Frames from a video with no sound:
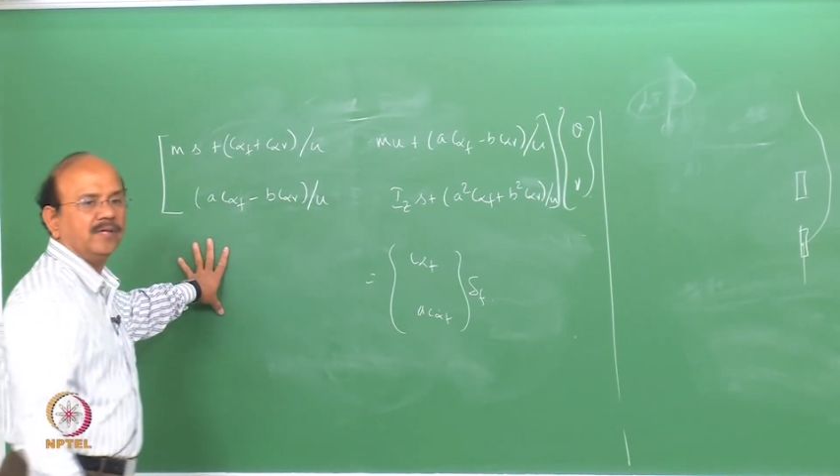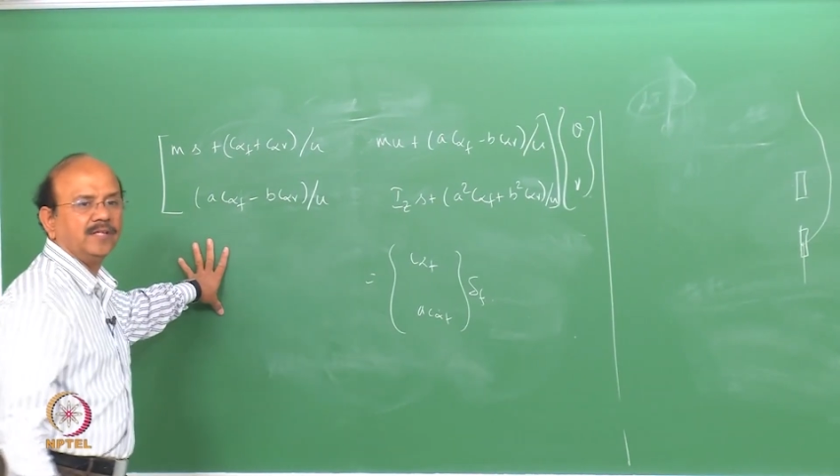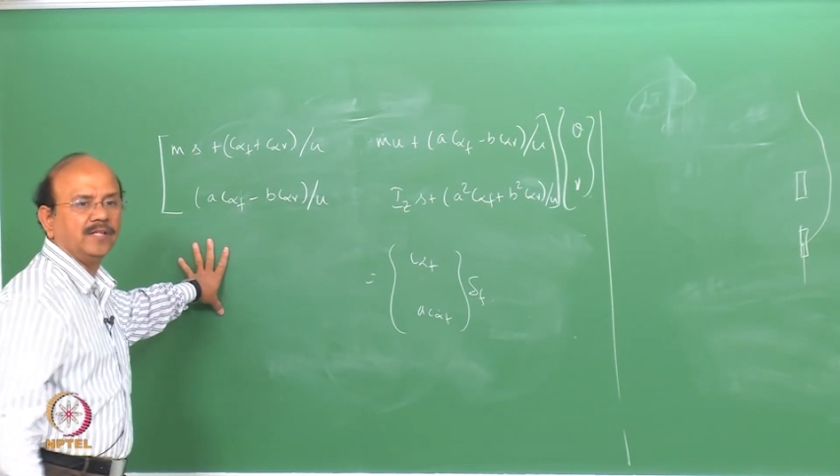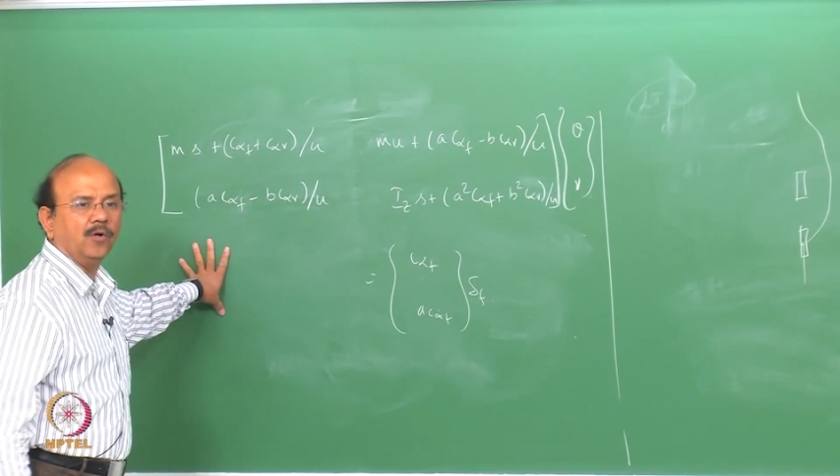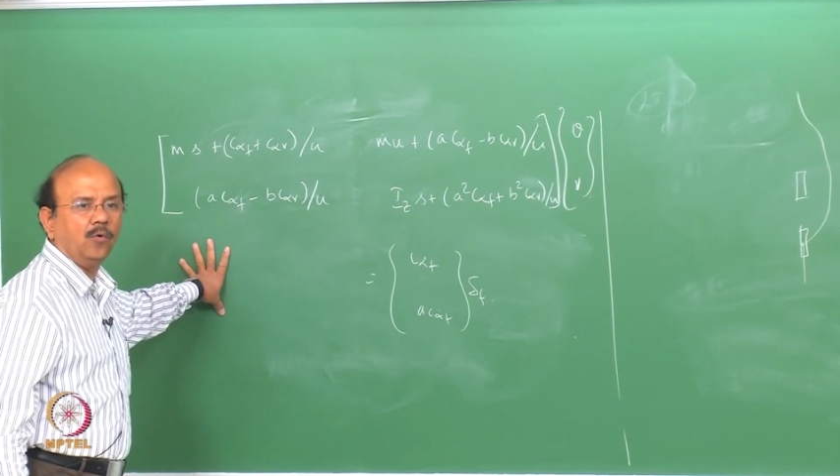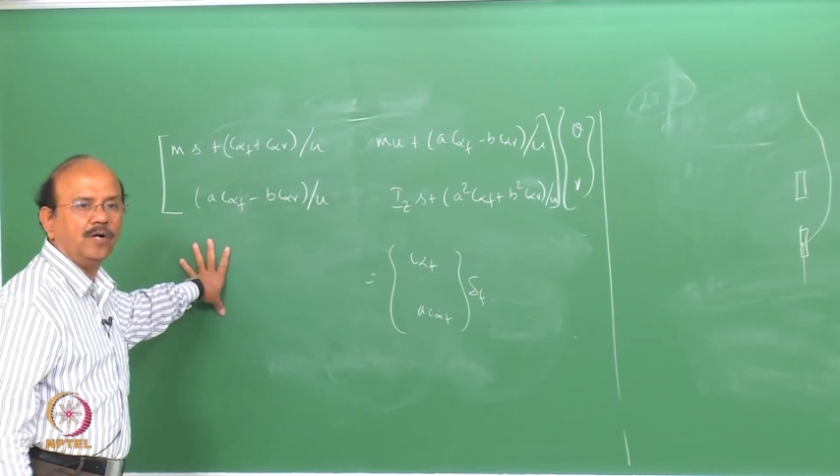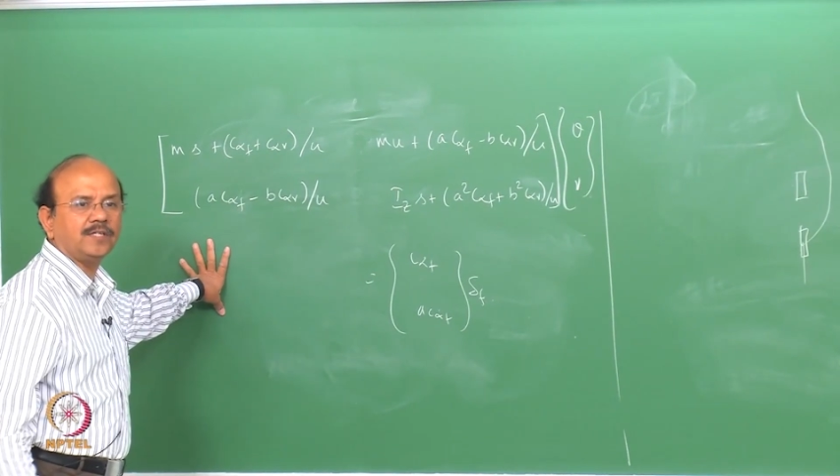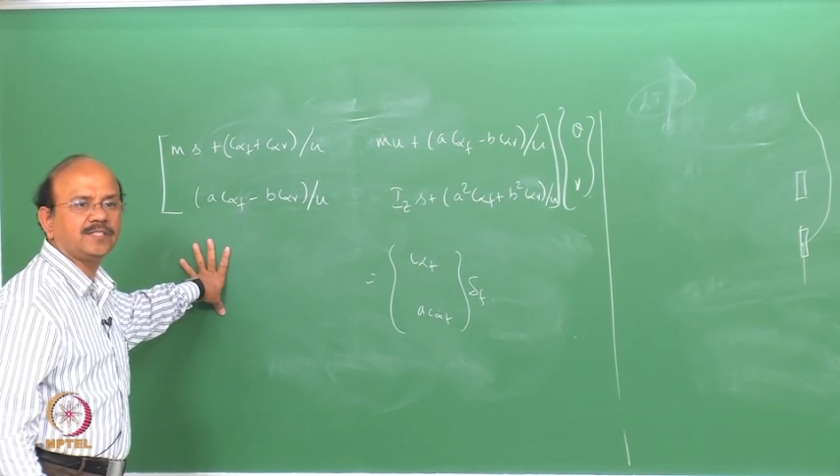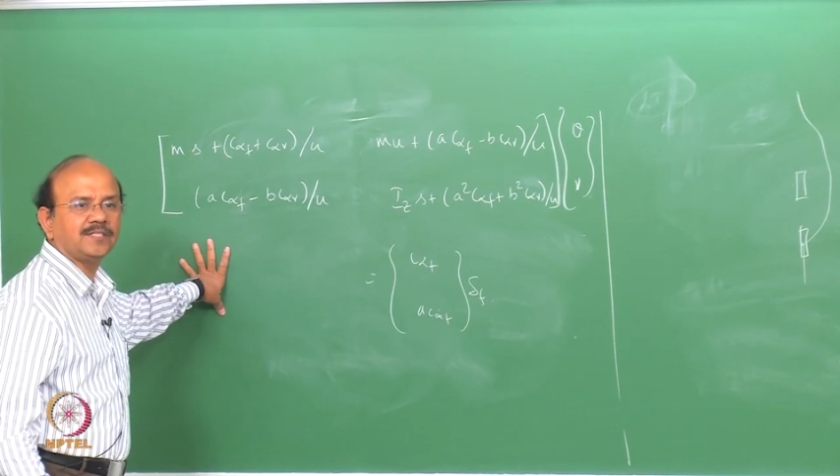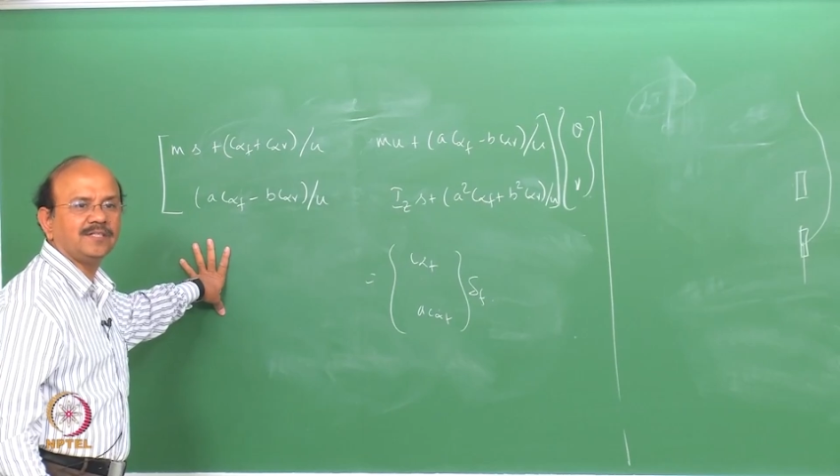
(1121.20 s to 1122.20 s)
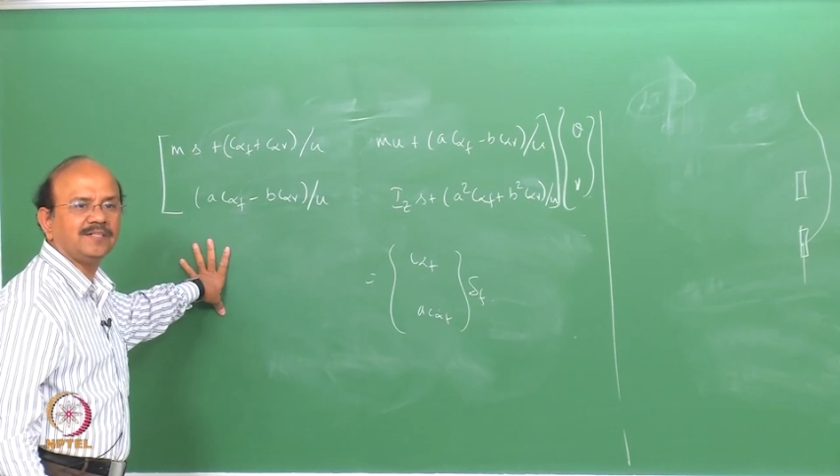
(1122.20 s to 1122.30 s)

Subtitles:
In other words,